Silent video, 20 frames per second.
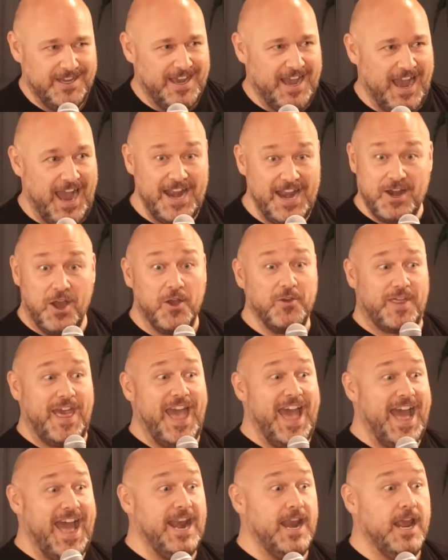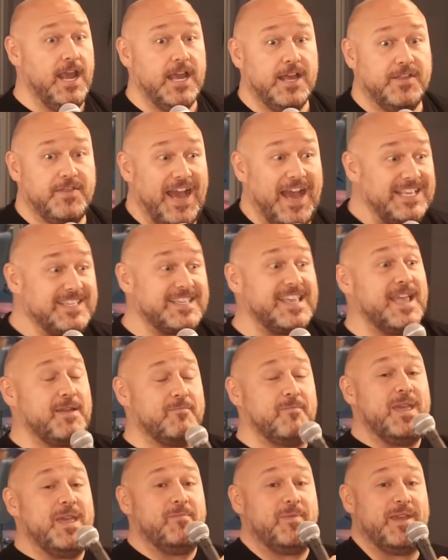I know that. Yeah. That's like
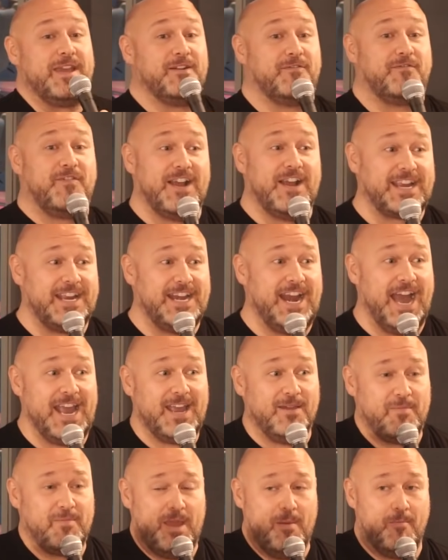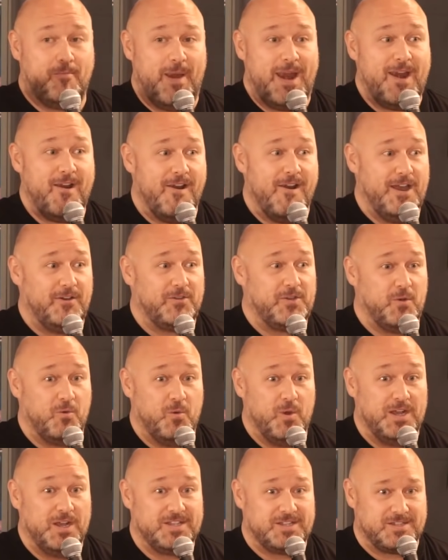me being I can be a bear out in the
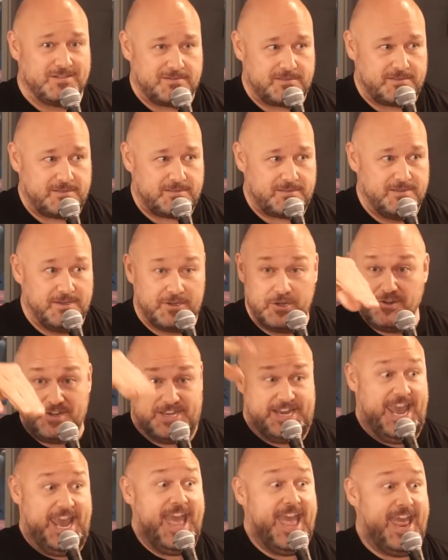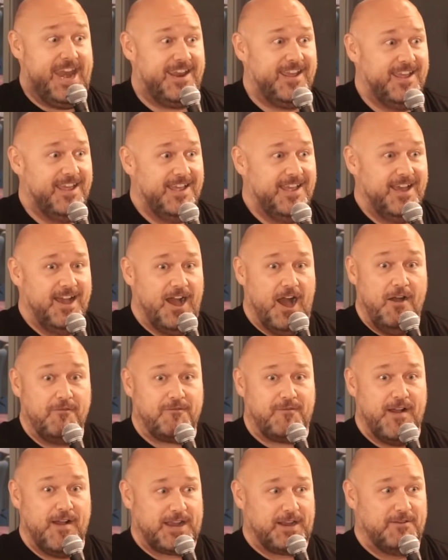woods, and you're dead. I'll
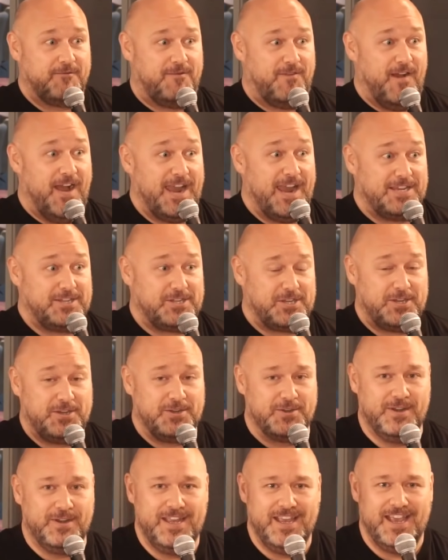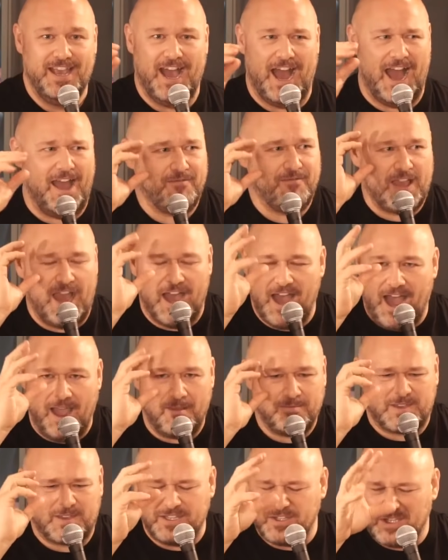fucking find you. I
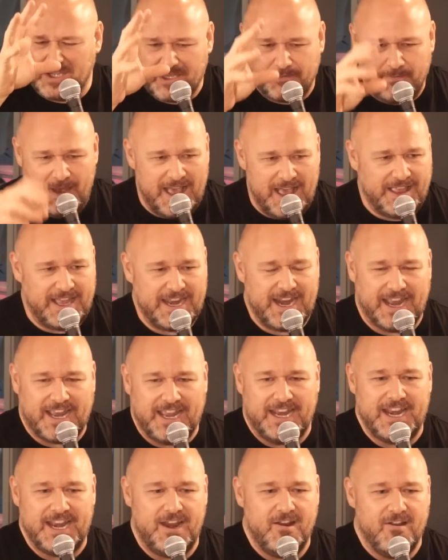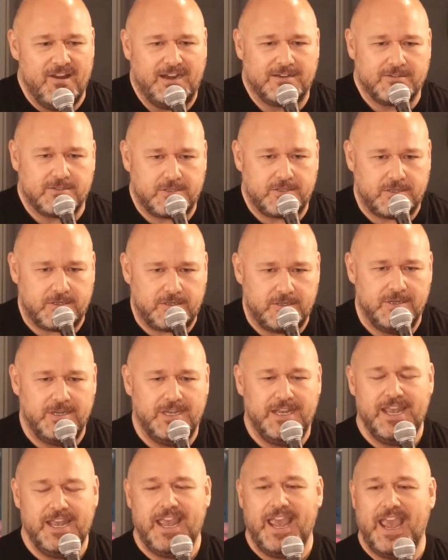can smell it. I can hear it,
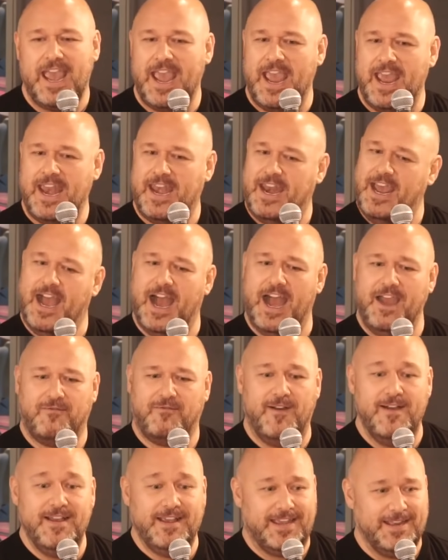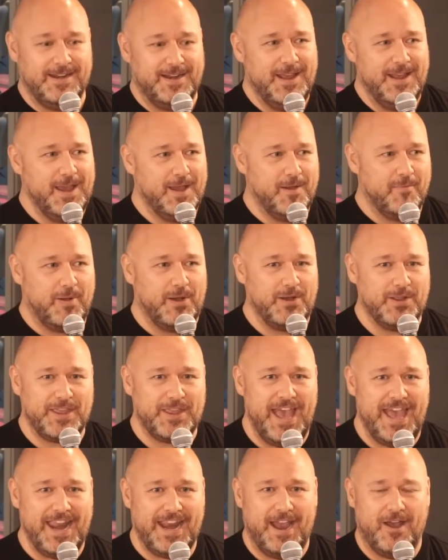and I fucking pulled
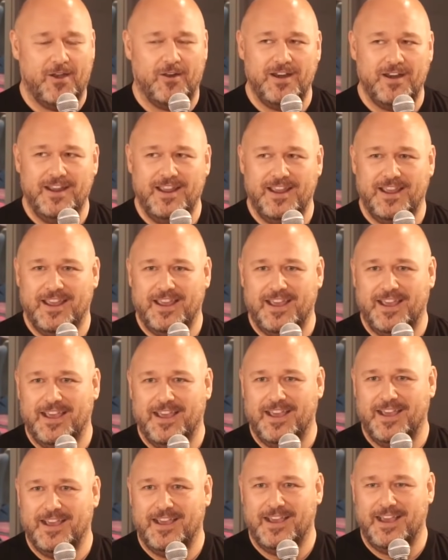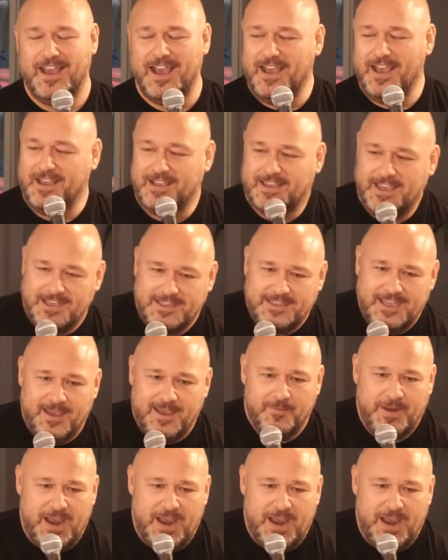that out. Goddamn!